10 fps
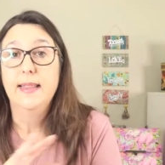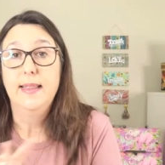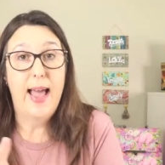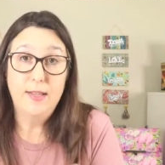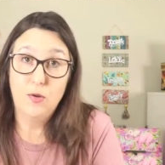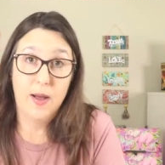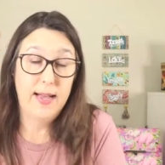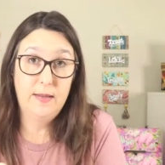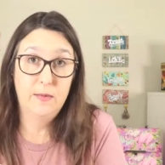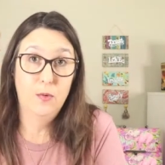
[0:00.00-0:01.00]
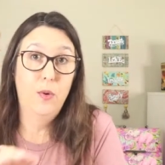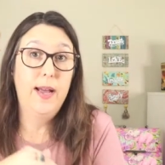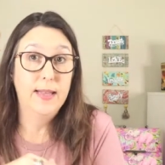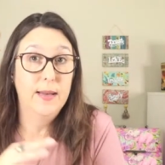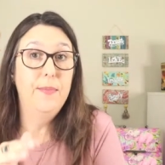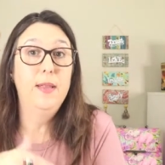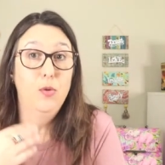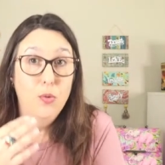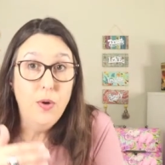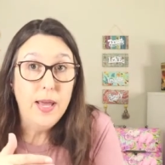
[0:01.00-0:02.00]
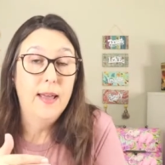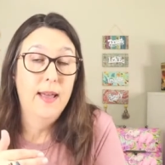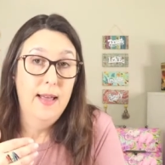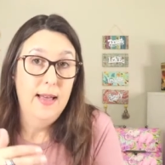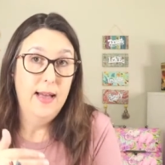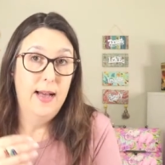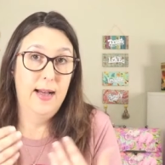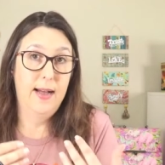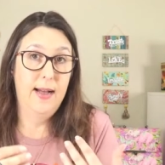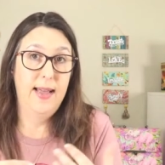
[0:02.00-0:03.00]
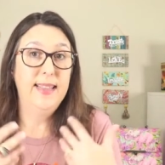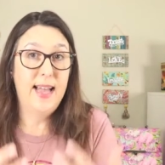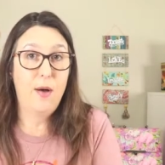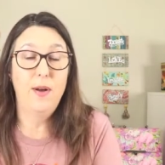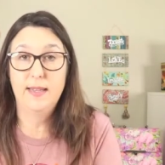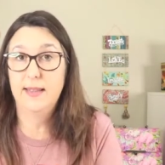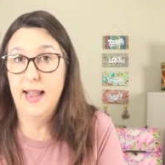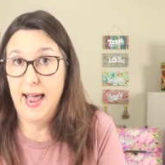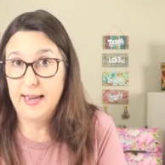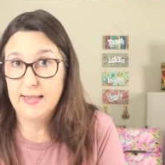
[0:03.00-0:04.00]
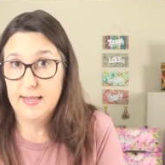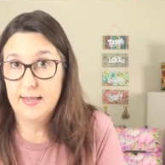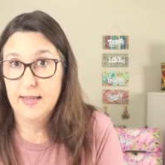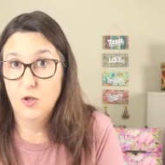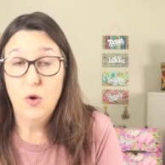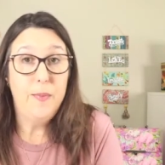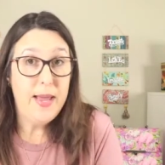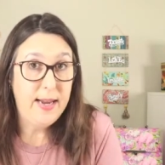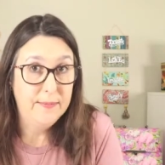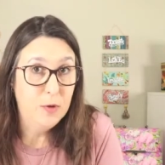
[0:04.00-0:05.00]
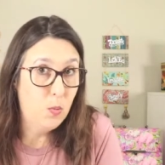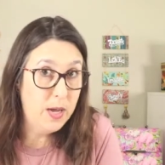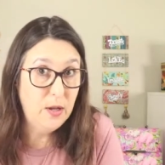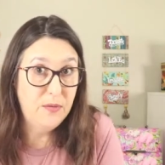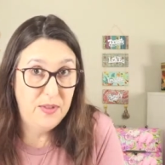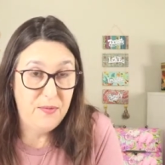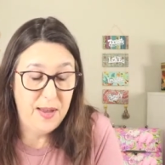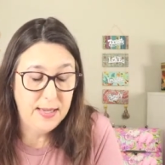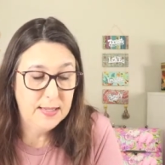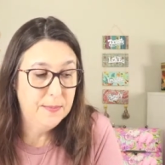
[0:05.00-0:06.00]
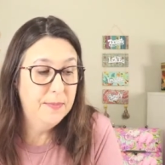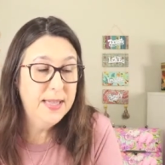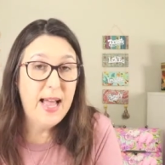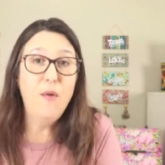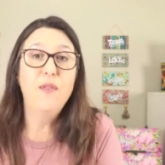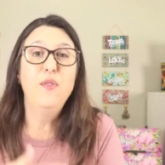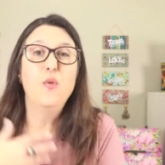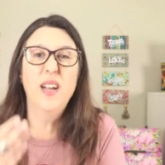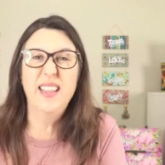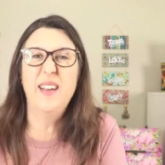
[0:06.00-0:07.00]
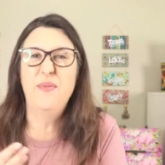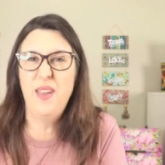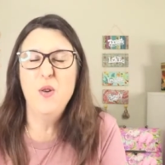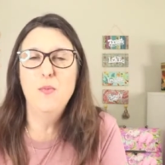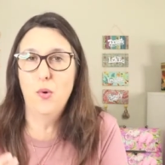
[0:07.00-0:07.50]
that's what we're gonna be doing uh, in our next Zoom meeting, one of the things. But now if you want a few